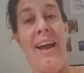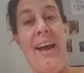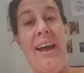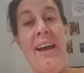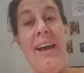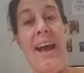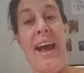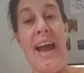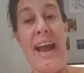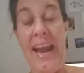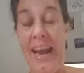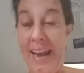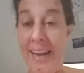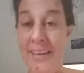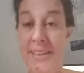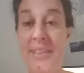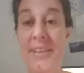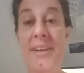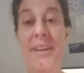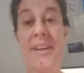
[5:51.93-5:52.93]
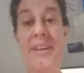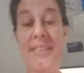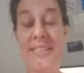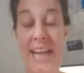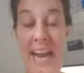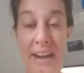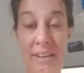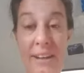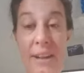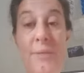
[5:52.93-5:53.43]
And
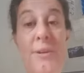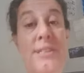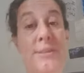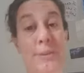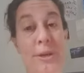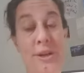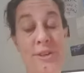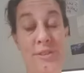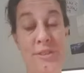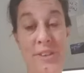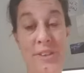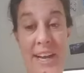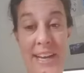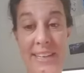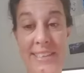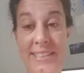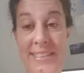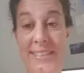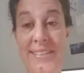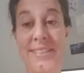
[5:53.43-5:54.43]
Saturday was a beautiful night.